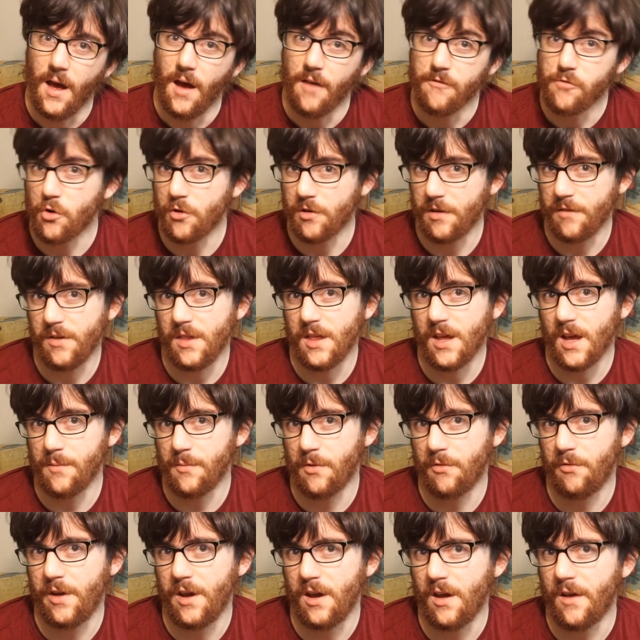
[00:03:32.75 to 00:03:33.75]
Of course, everything I've
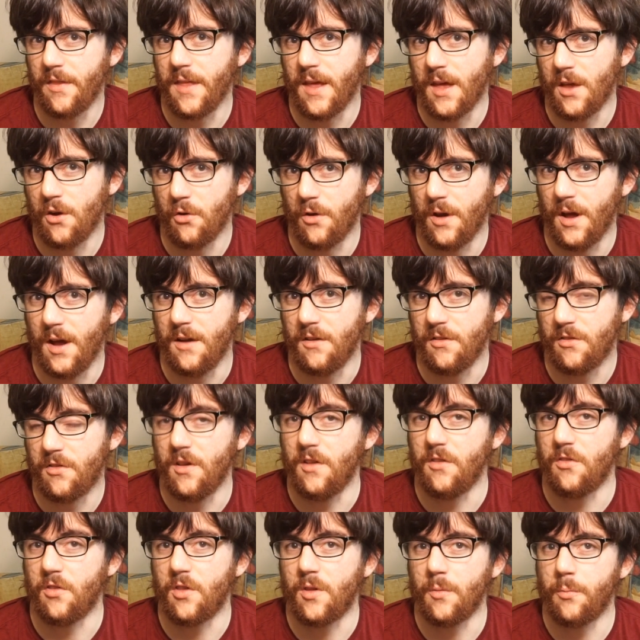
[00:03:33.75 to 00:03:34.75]
been reading on the internet
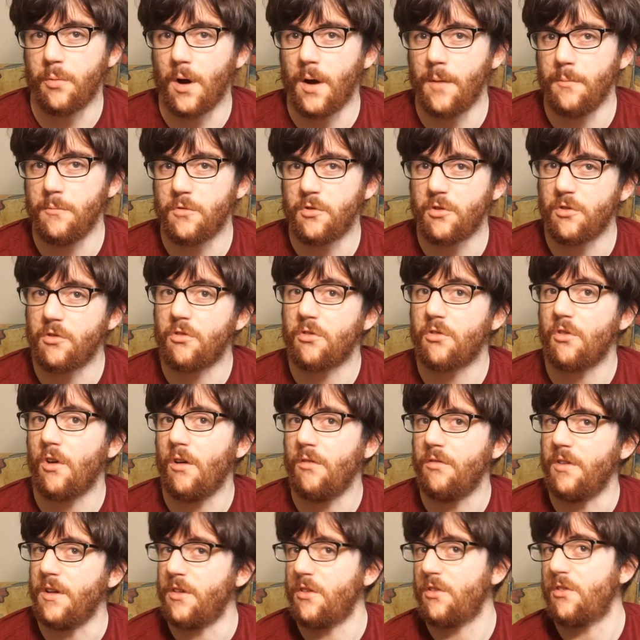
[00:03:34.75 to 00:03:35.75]
says that the problem should
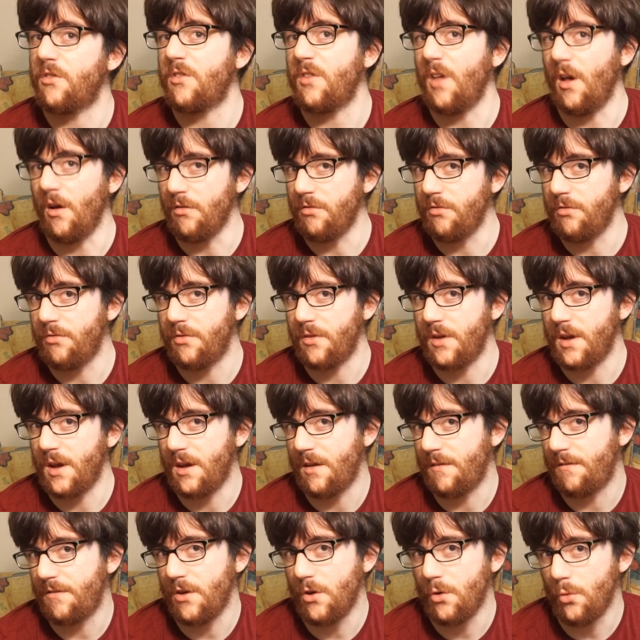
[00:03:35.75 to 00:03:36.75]
solve itself
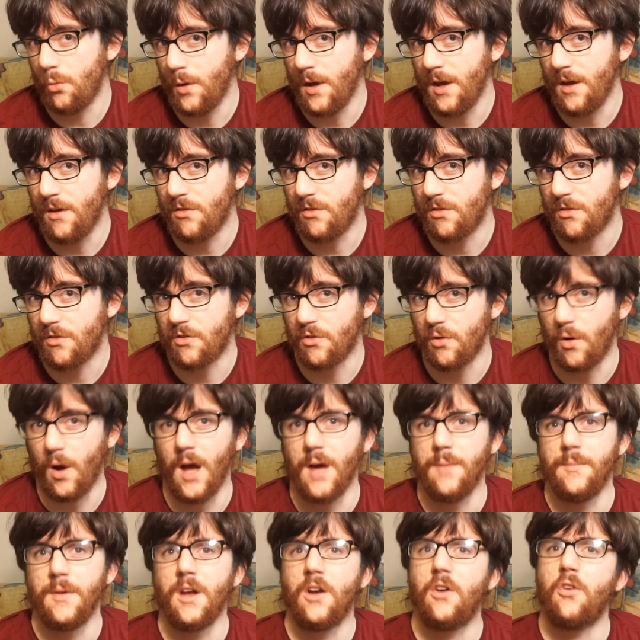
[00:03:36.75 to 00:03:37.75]
in a few weeks, so
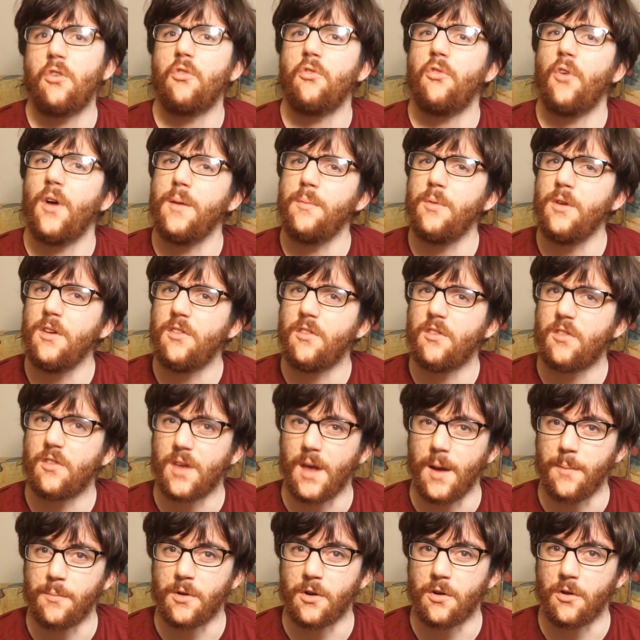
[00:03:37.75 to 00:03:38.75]
I'm incredibly
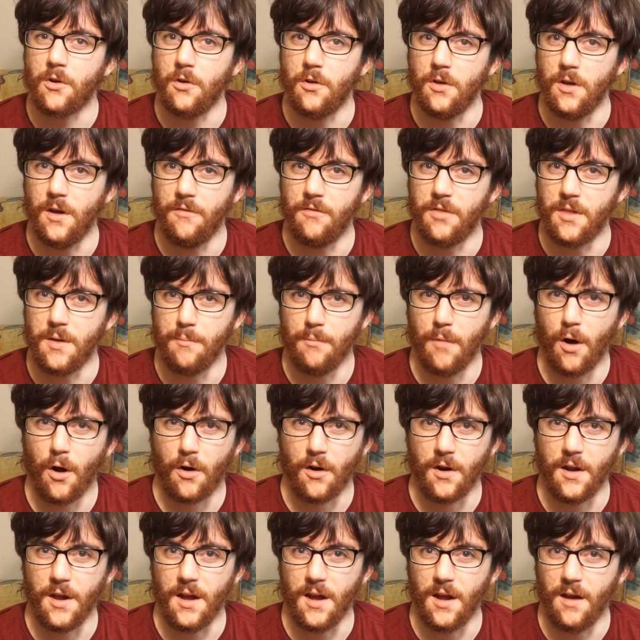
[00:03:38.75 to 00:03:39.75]
skeptical of the
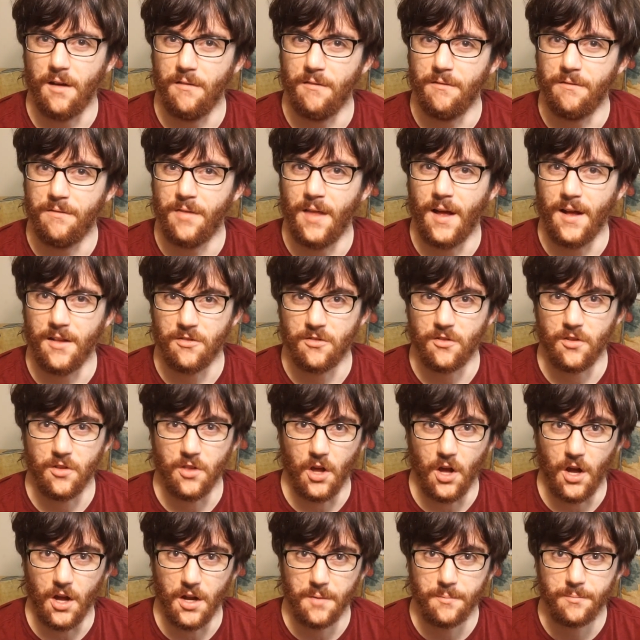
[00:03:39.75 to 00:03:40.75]
marketing of that
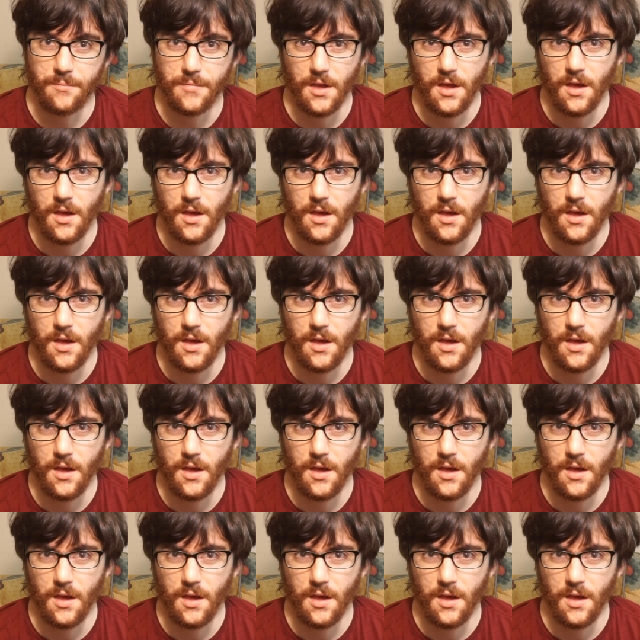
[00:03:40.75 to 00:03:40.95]
salon.